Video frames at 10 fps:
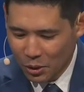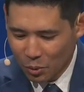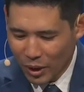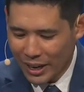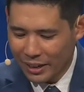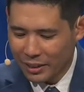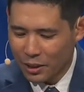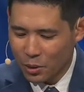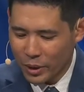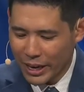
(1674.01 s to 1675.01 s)
Why did the
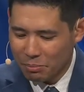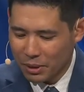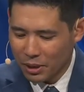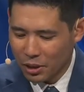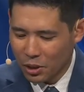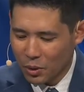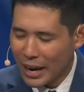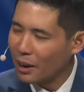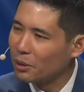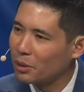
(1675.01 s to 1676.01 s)
grape go
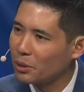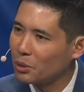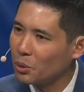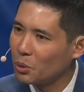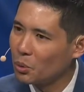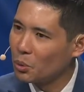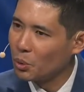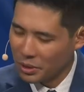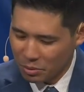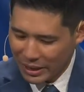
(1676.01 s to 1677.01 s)
out
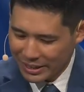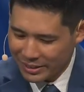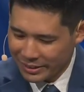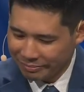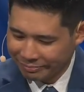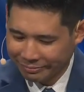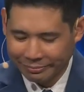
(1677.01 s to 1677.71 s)
with the raisin?